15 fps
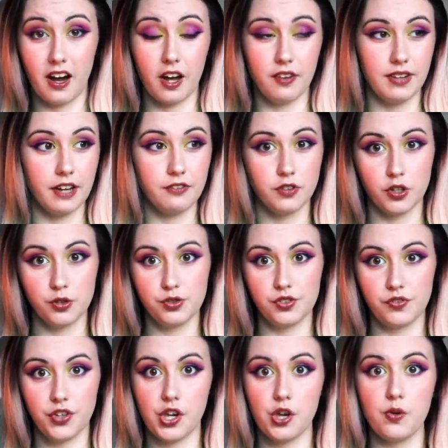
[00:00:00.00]
I've left notes
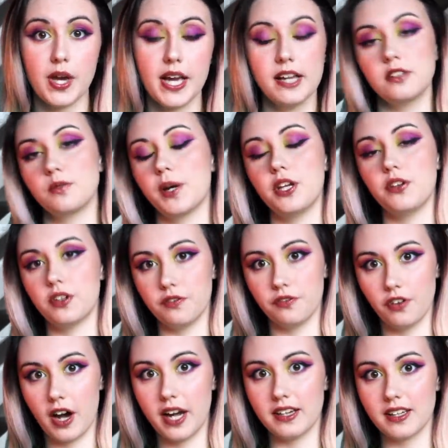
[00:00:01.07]
for you. Here's where you can
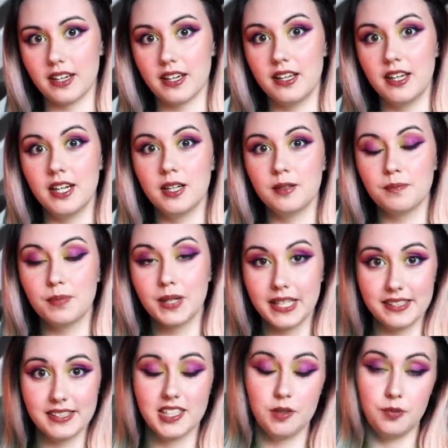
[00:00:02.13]
find it
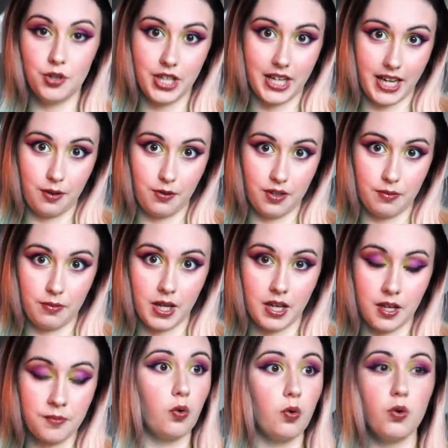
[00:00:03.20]
please communicate with
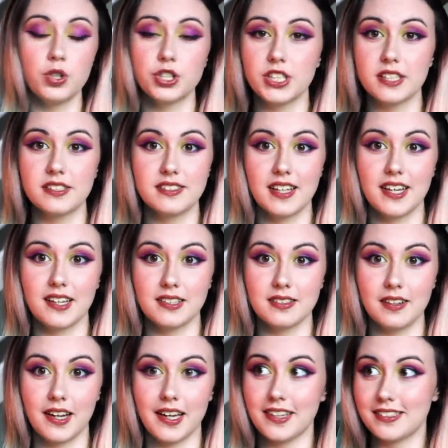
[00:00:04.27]
me. Or just things
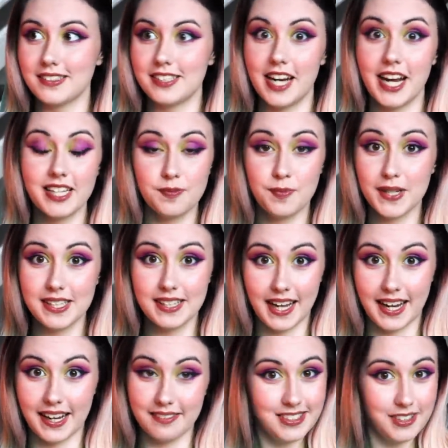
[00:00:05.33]
like today's bin
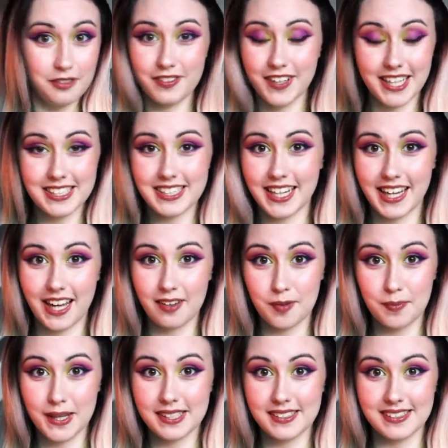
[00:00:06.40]
day. Don't forget to take out the
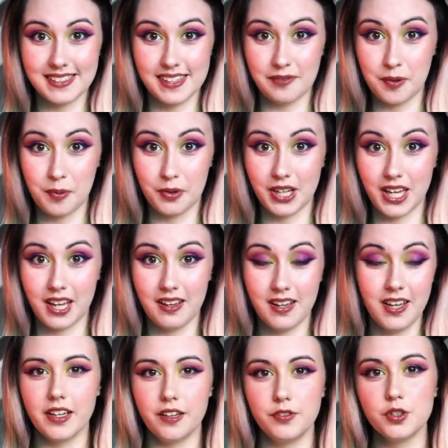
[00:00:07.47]
bins, everybody.
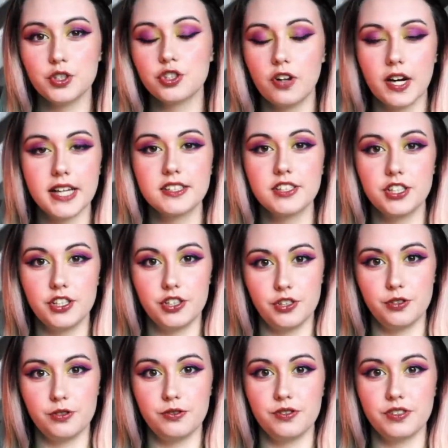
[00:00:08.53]
If you're trying to
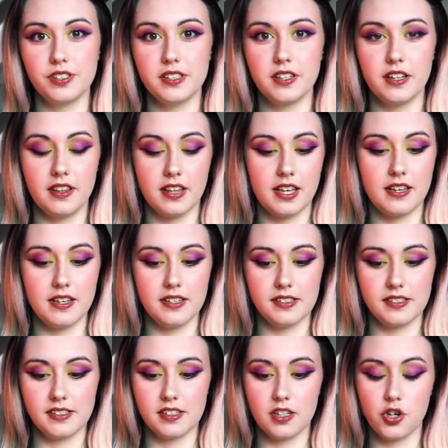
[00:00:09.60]
use
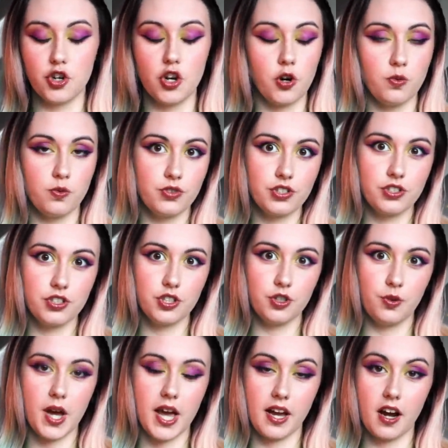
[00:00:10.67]
these notes
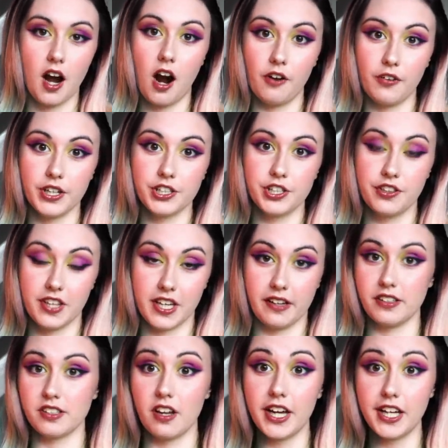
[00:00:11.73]
to encourage
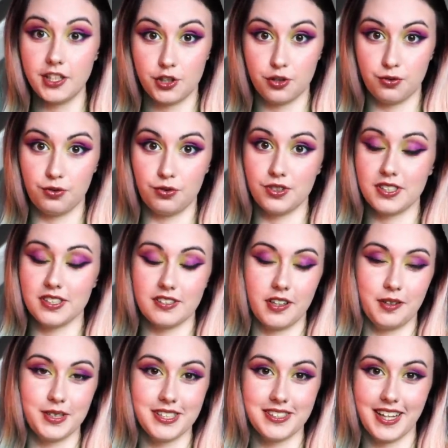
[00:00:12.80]
things like chores, as
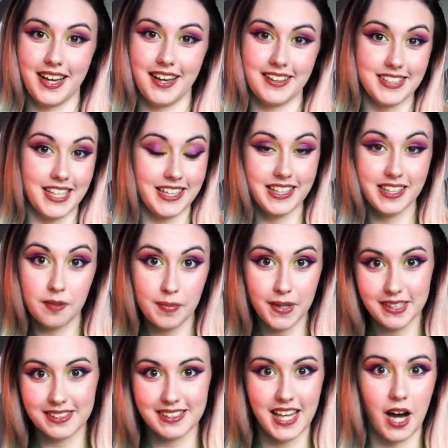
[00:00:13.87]
I was saying, taking the
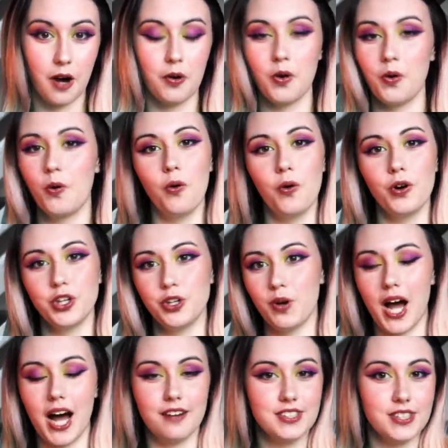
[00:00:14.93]
bins out, or you
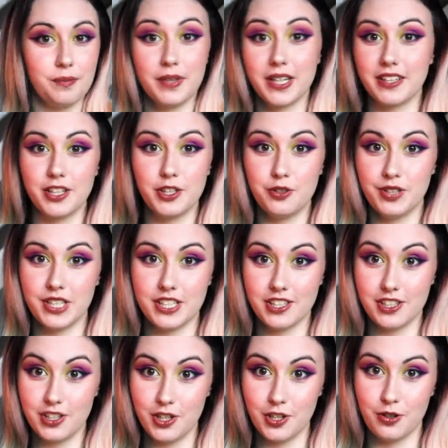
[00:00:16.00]
have something that you need to
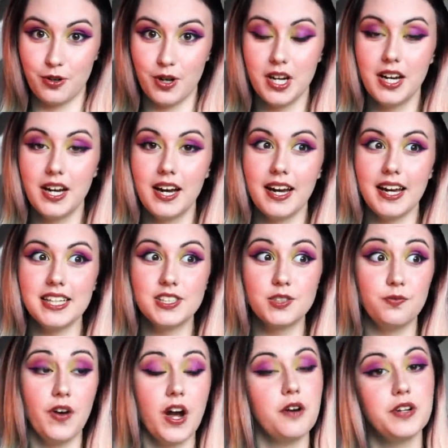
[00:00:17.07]
do, it's
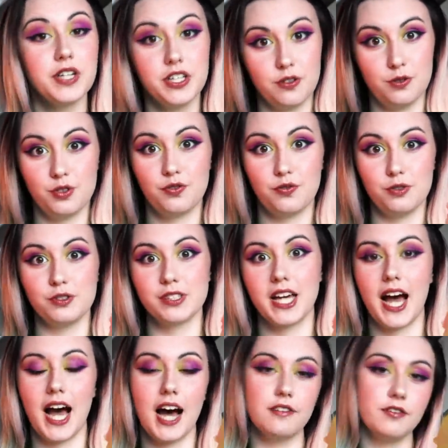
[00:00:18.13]
very useful to
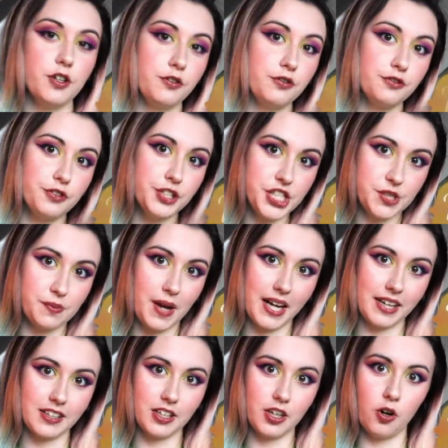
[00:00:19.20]
have a fridge
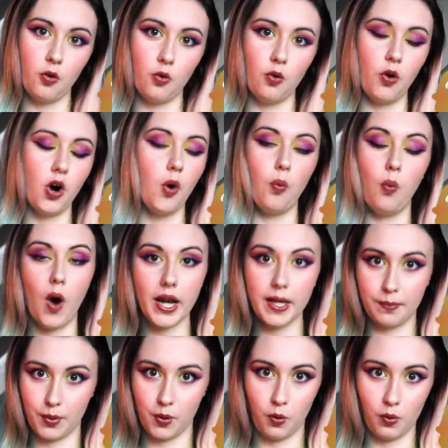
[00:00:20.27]
magnet or a
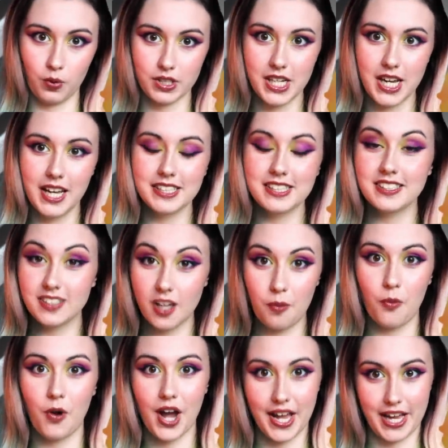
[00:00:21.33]
whiteboard
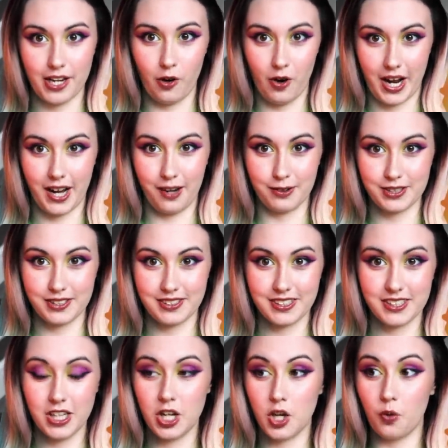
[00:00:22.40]
somewhere in your house.
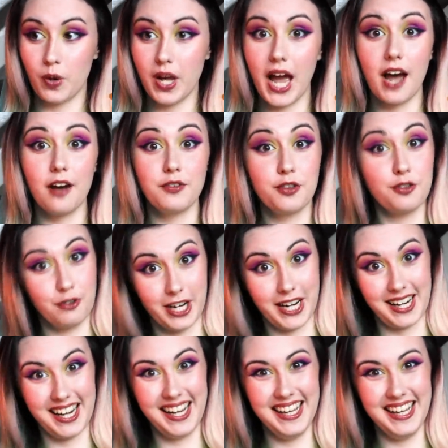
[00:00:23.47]
We have three.